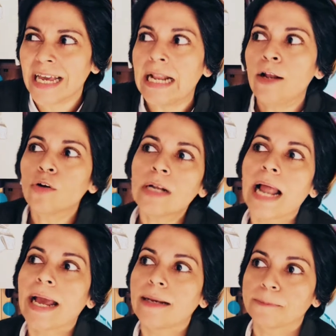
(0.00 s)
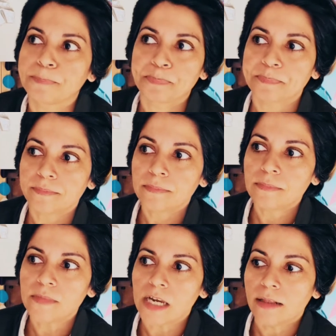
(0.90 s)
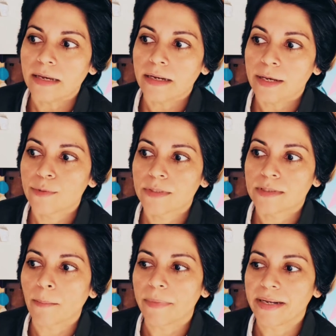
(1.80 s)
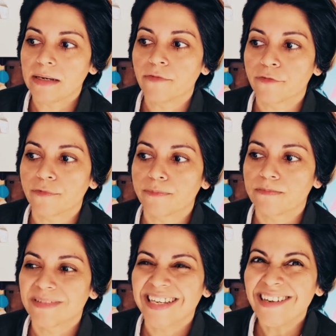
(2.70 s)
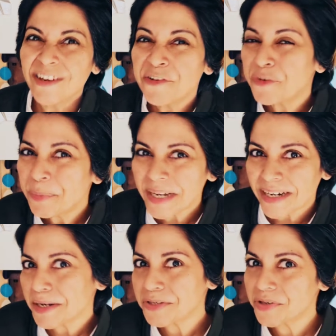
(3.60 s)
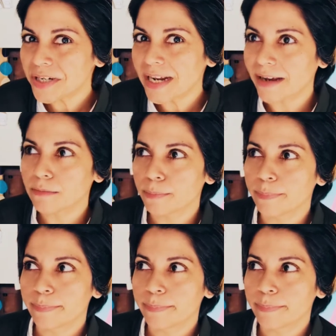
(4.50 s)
He looked like that he was somebody senior from the industry, like